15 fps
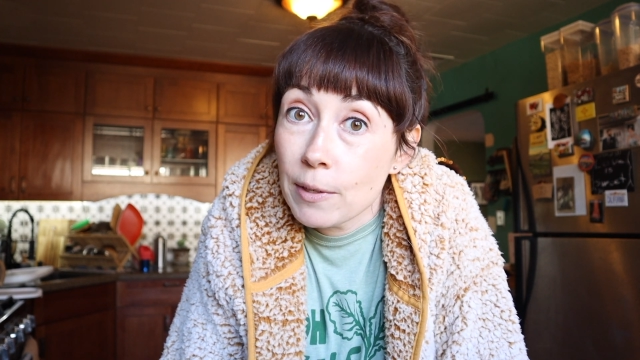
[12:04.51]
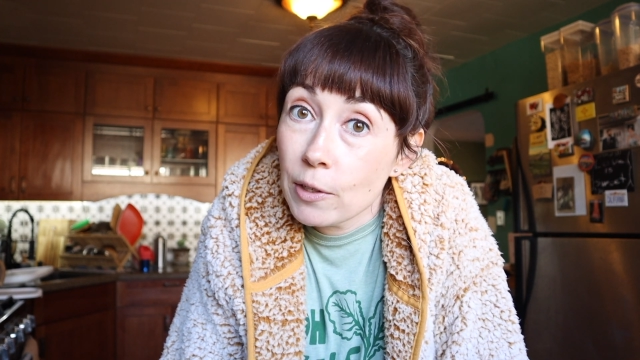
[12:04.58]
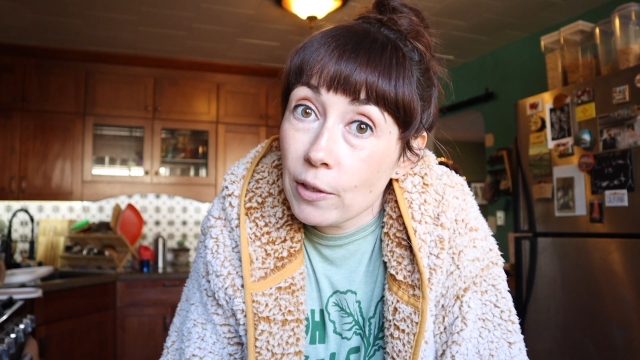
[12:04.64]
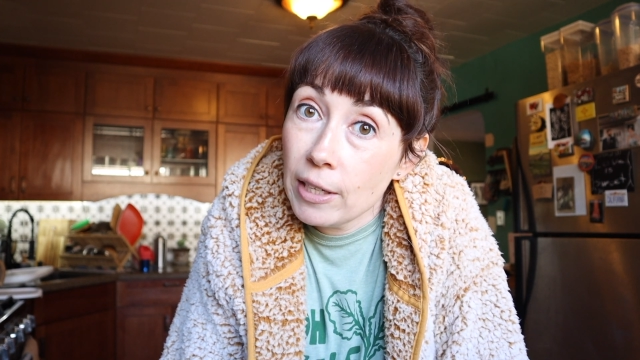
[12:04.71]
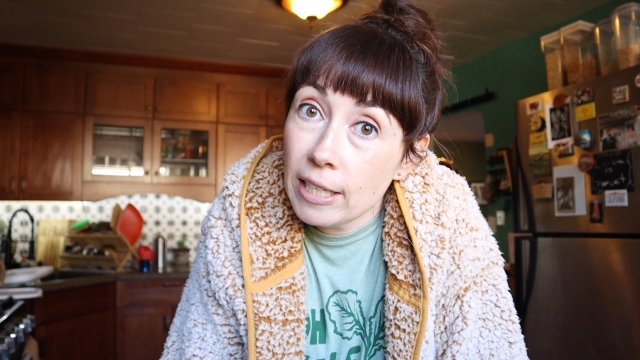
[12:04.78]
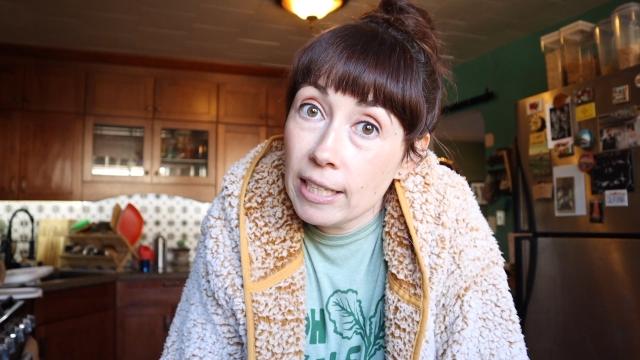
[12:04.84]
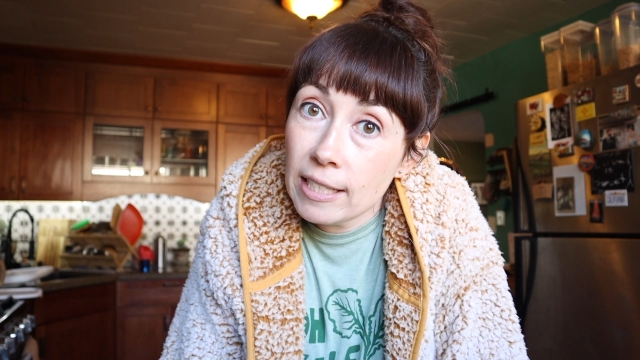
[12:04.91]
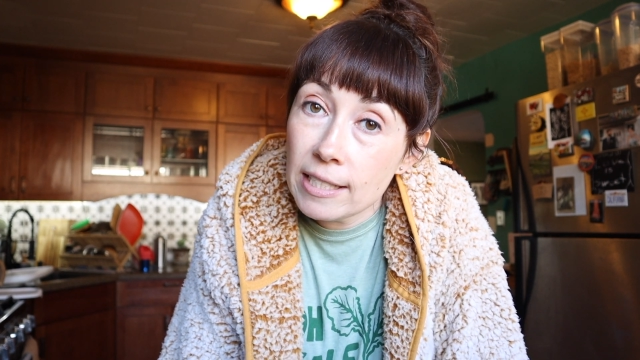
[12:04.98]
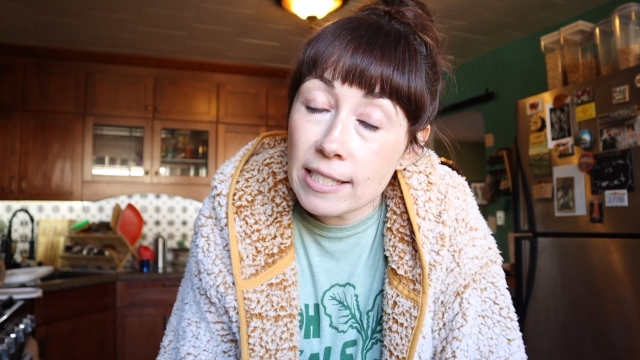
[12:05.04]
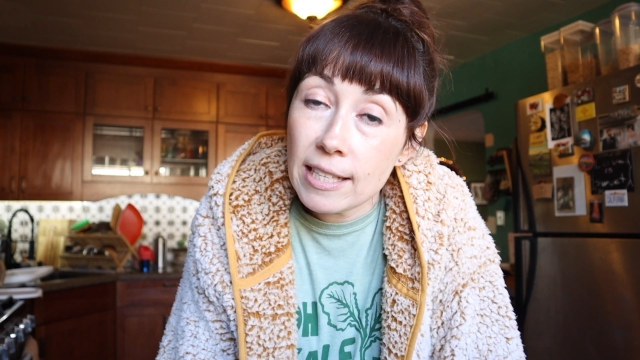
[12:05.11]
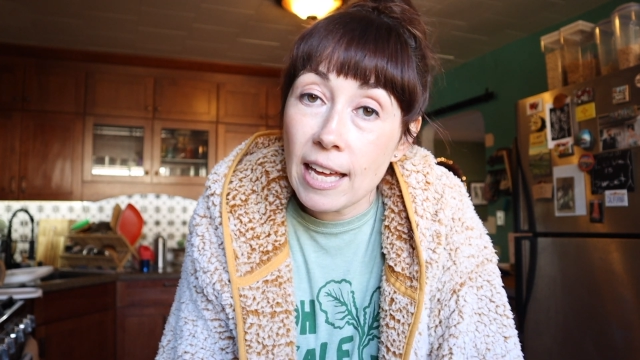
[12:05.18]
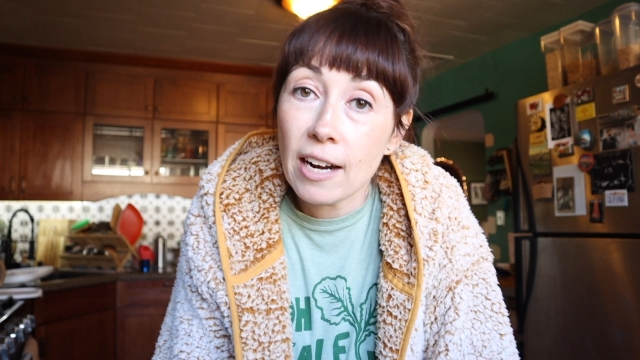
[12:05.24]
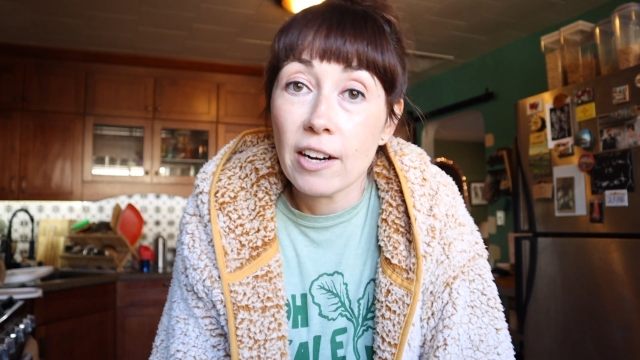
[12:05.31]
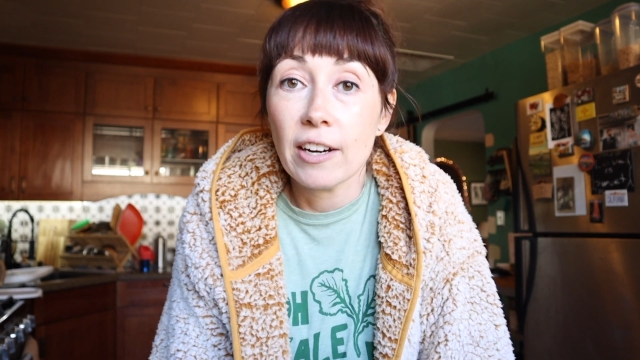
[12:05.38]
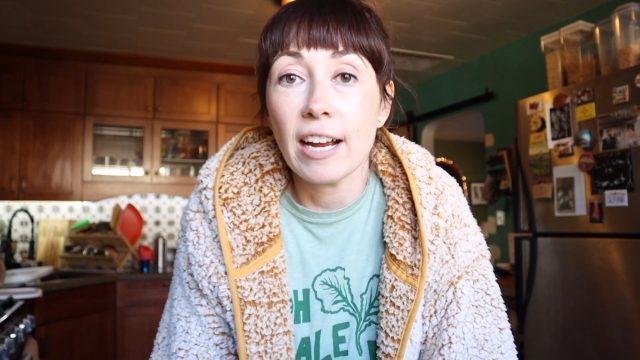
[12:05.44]
ingredients
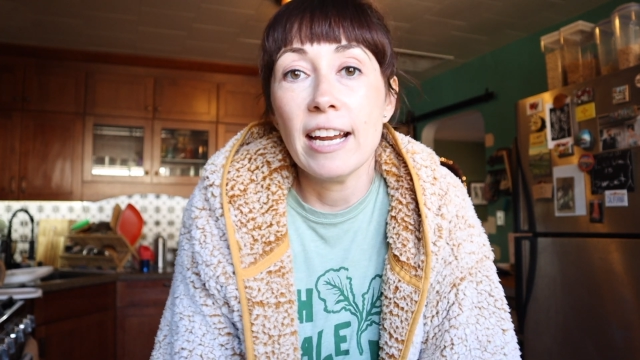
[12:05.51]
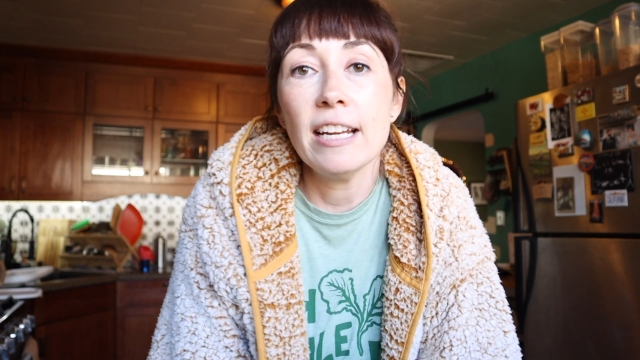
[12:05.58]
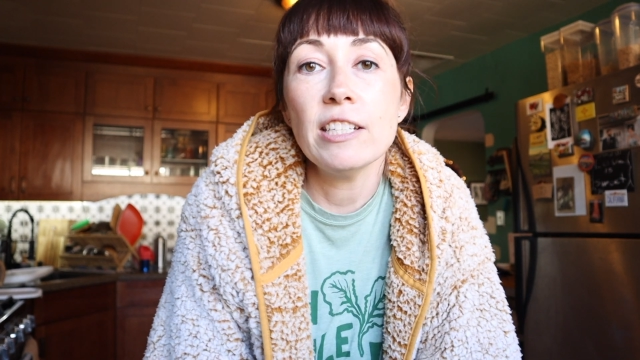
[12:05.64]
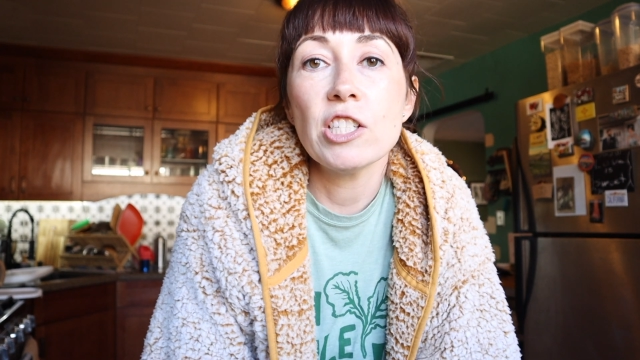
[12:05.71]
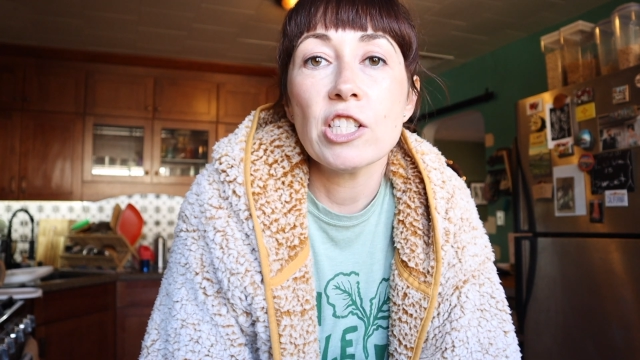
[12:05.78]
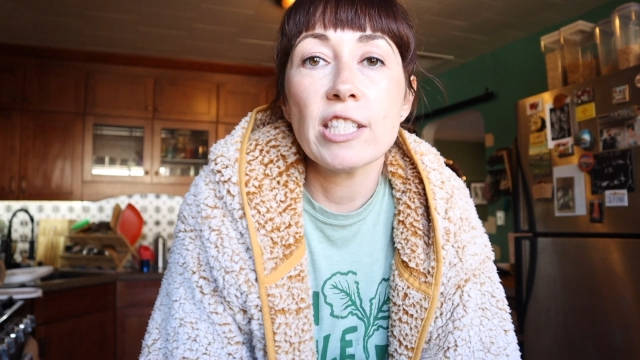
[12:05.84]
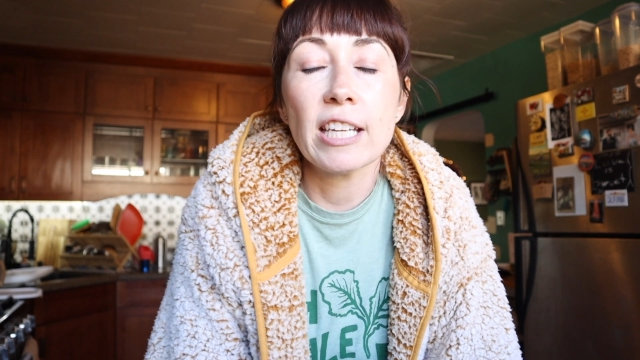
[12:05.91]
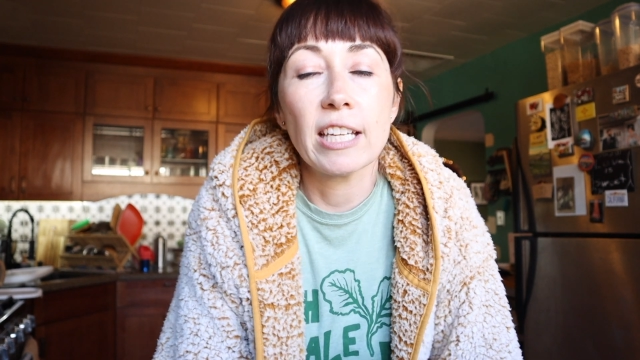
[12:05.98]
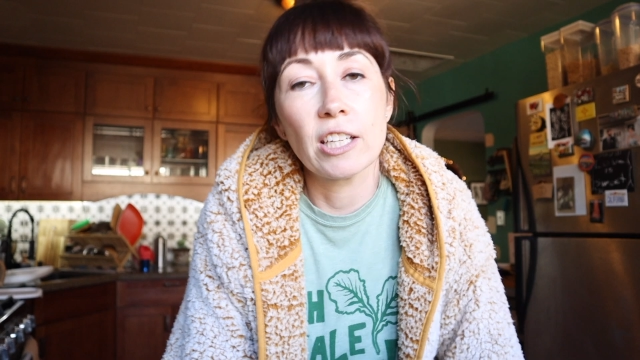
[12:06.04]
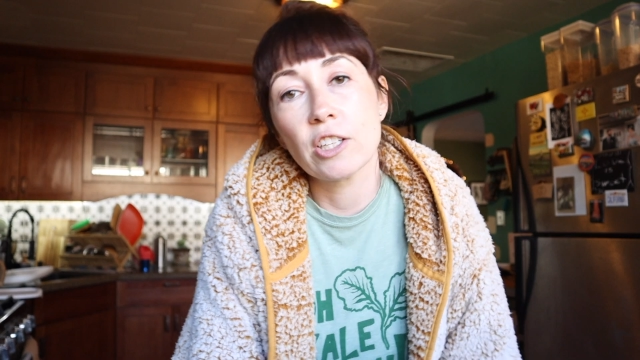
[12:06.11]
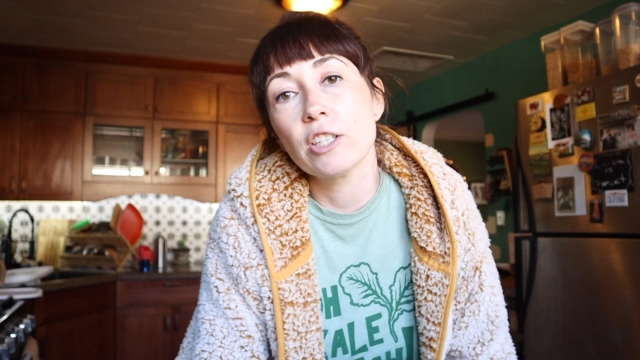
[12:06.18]
that are kind of just like